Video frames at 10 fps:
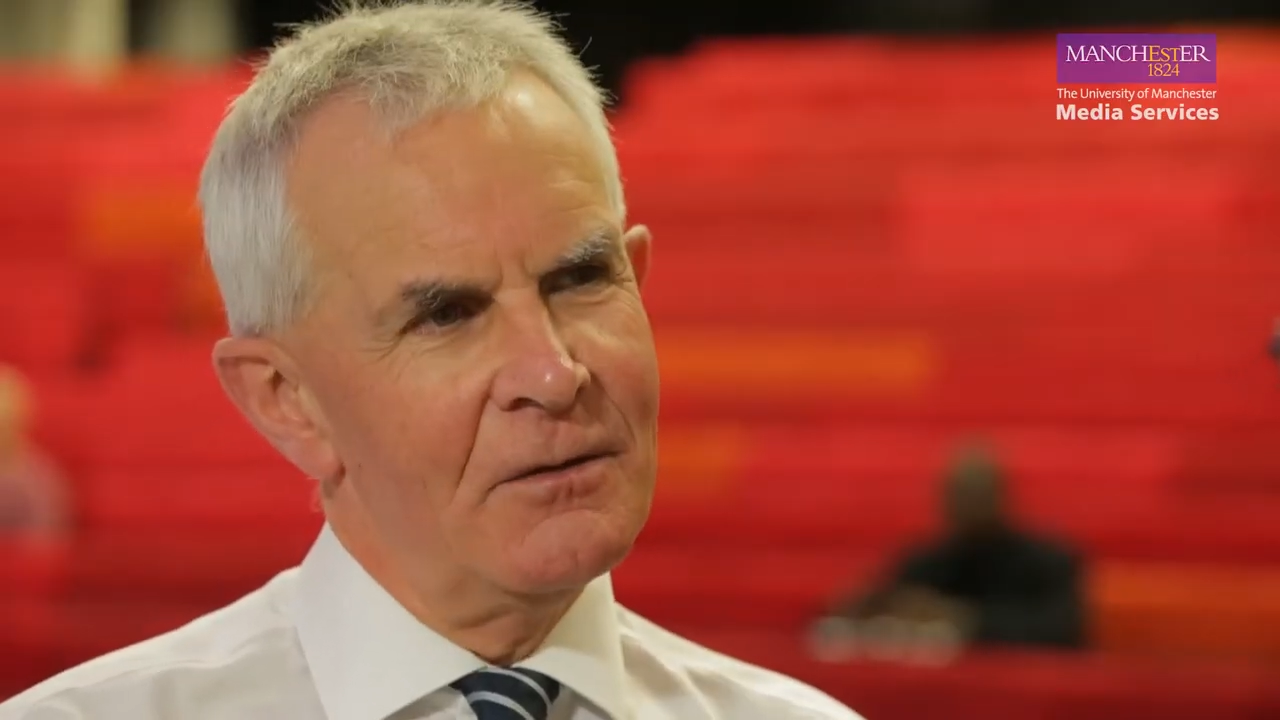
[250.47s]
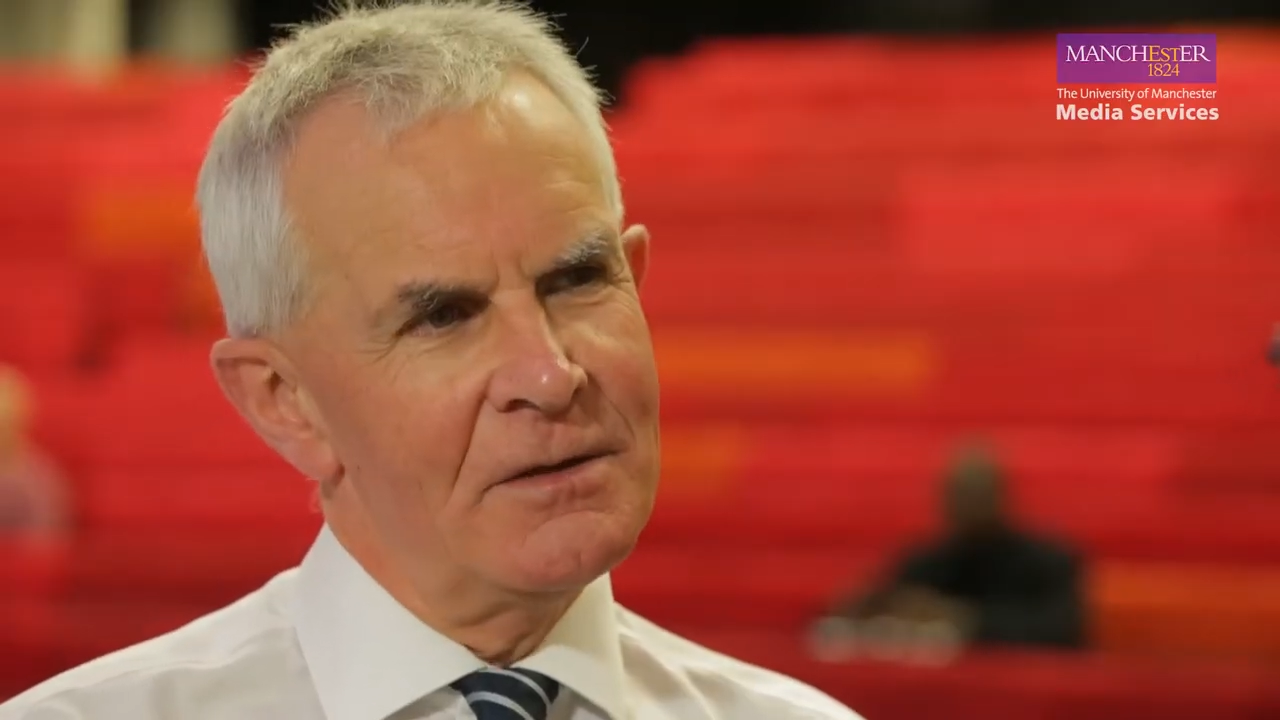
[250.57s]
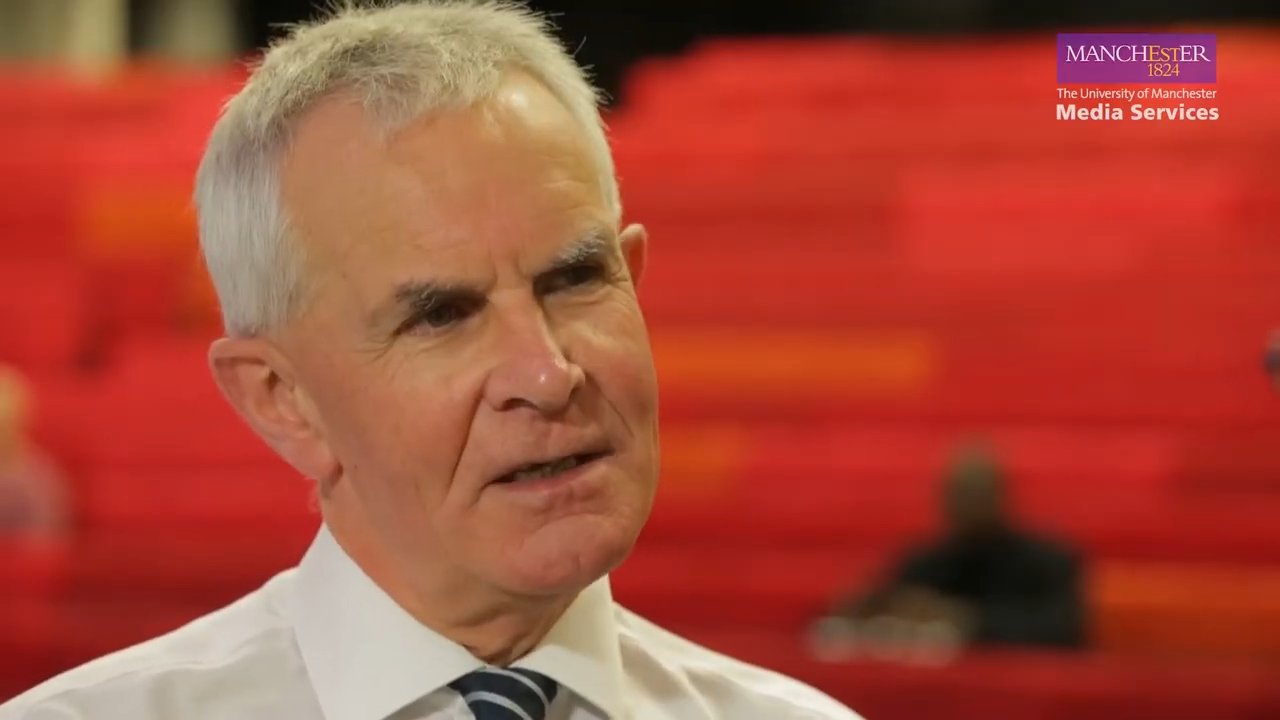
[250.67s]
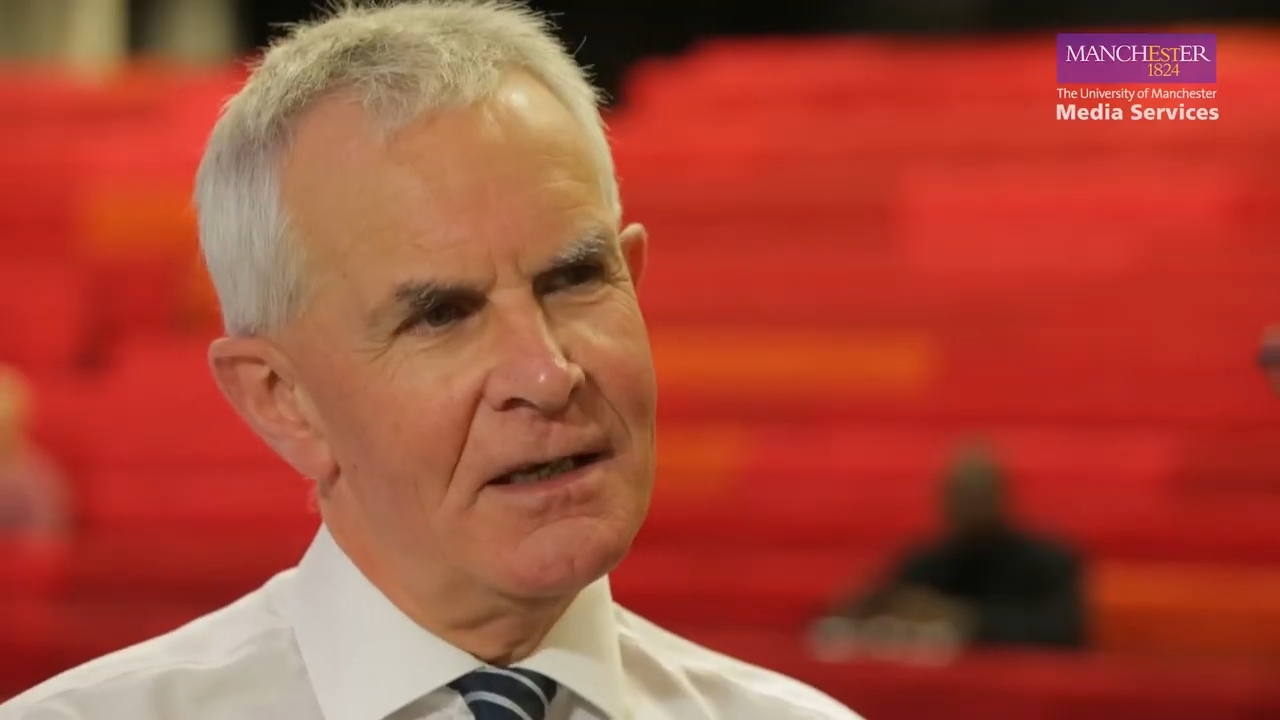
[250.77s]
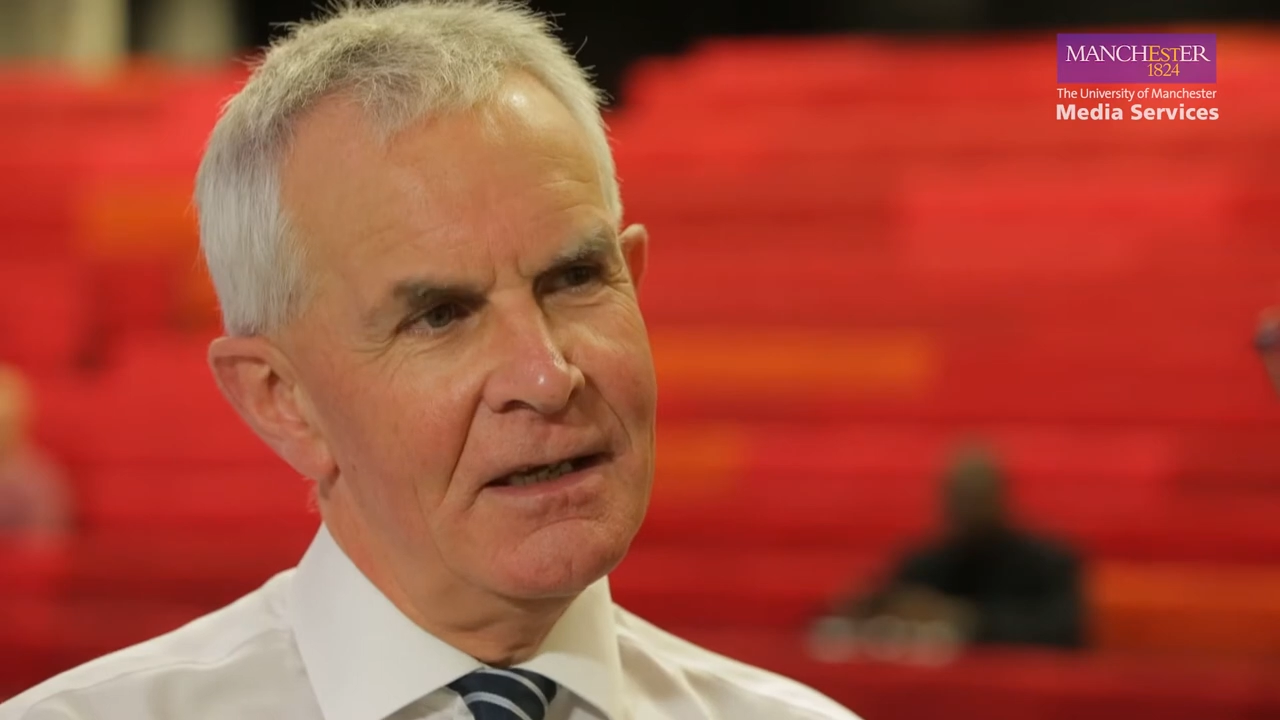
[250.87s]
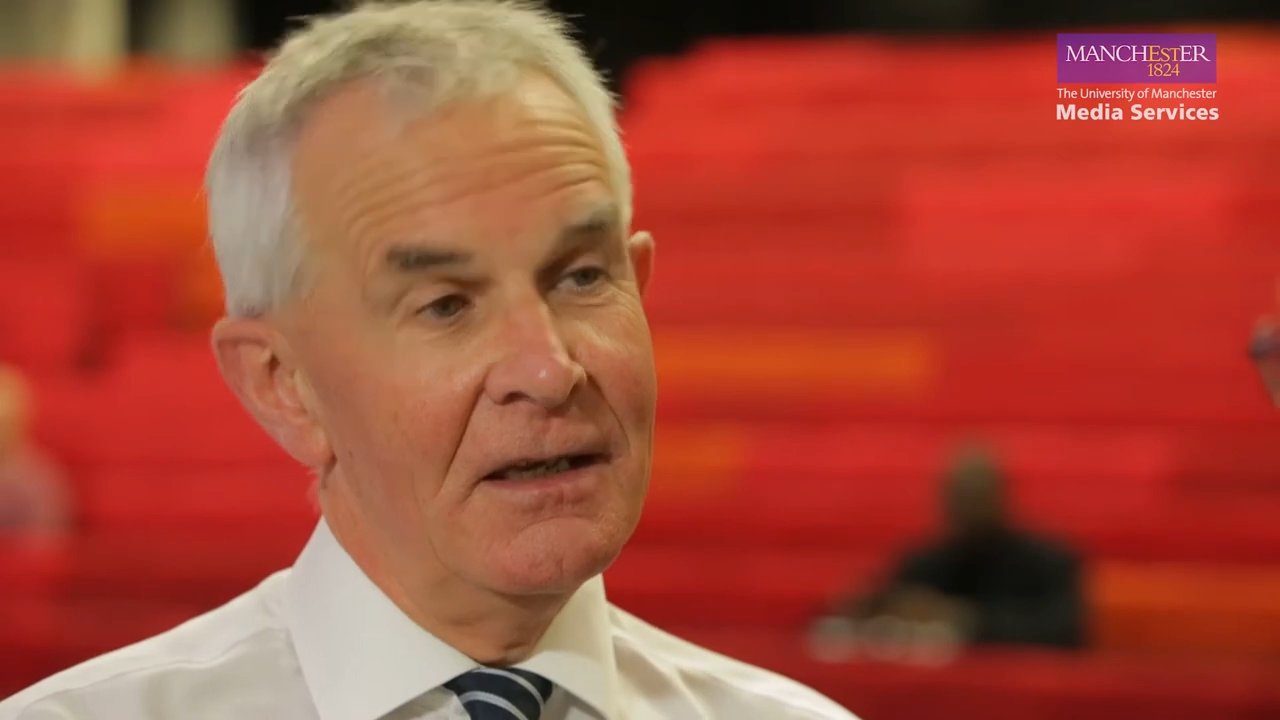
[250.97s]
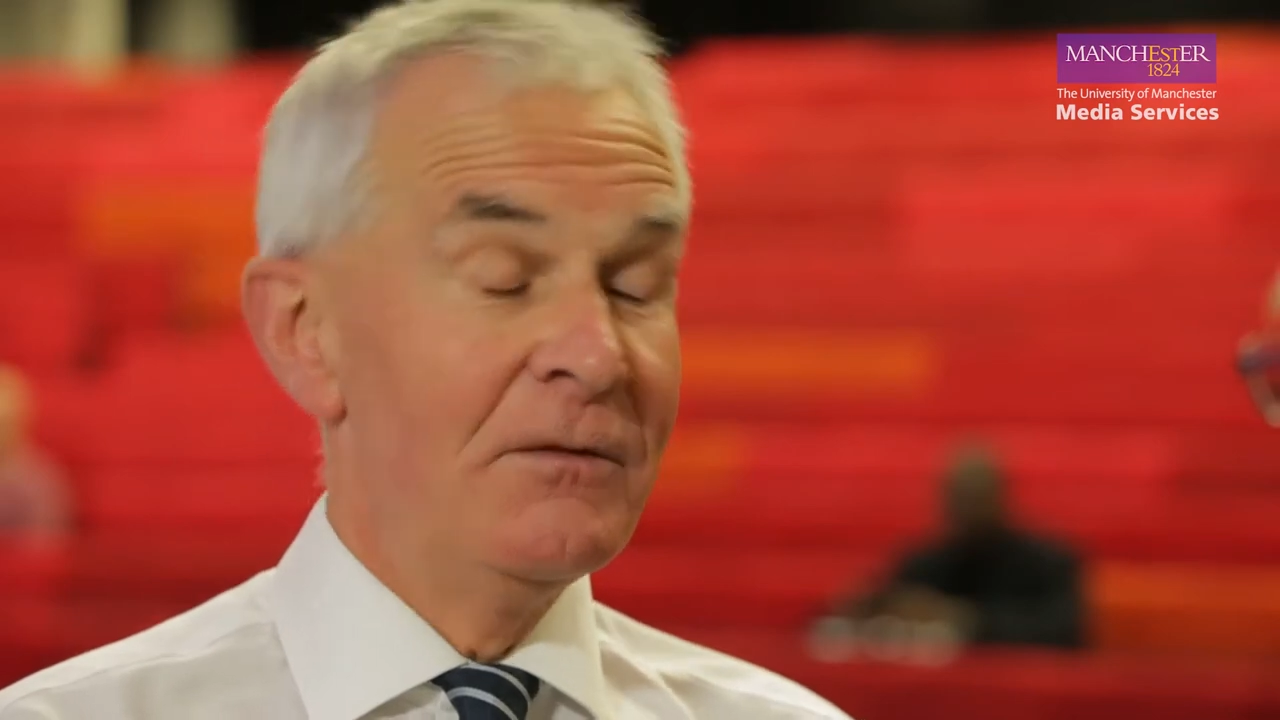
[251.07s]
that